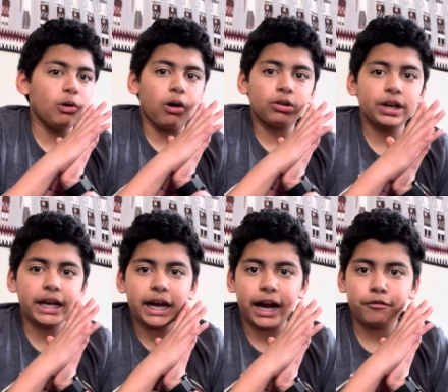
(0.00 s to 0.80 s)
already
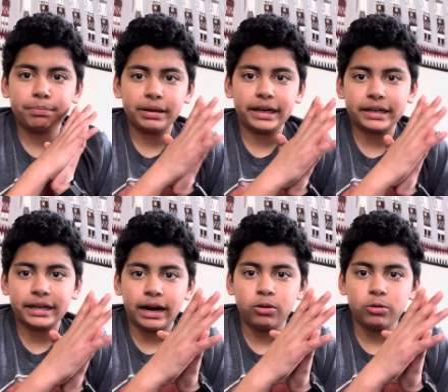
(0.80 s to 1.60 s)
have planned
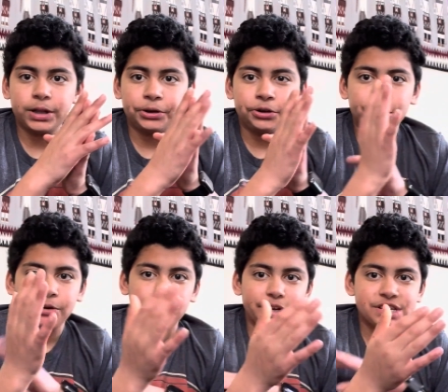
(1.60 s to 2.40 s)
out that you're going to
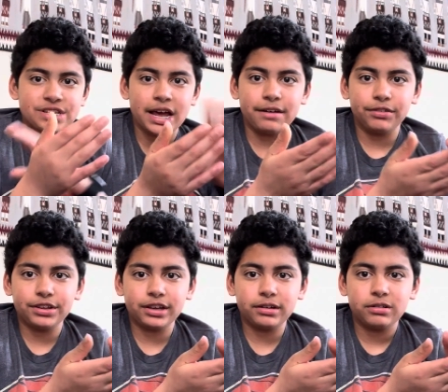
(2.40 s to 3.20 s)
reset
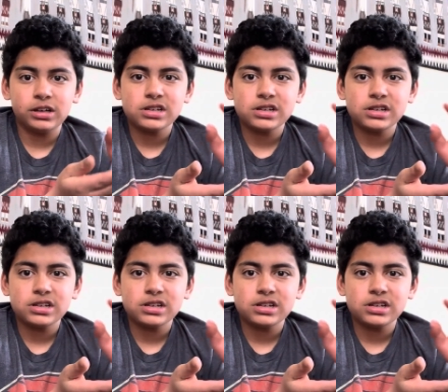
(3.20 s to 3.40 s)
everything,